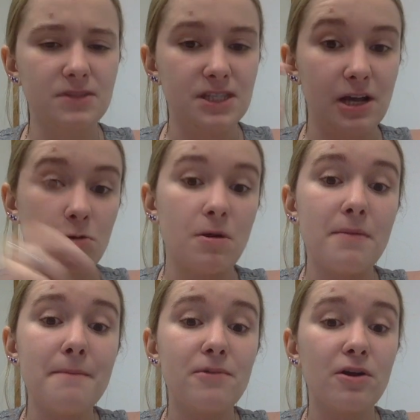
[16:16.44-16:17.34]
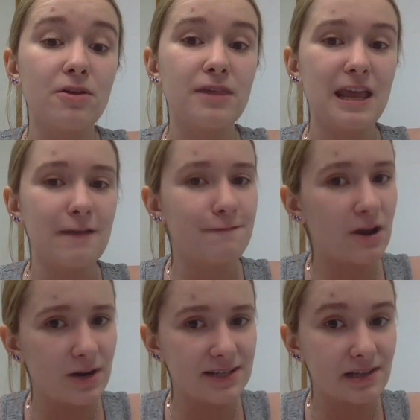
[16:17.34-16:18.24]
do you remember the
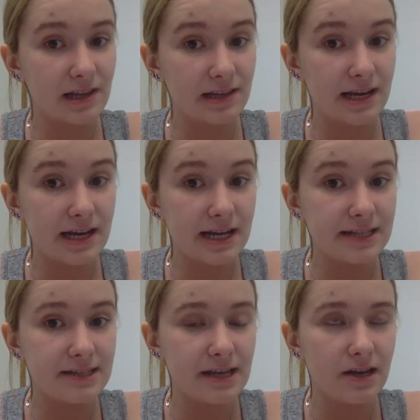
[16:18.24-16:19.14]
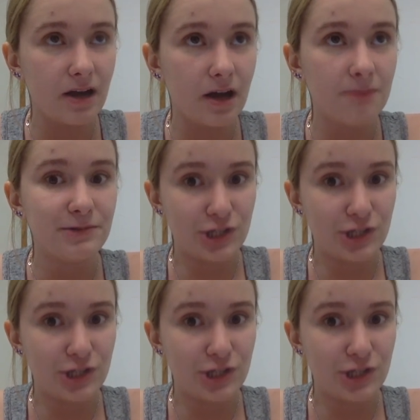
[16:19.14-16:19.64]
very slightly hinted um,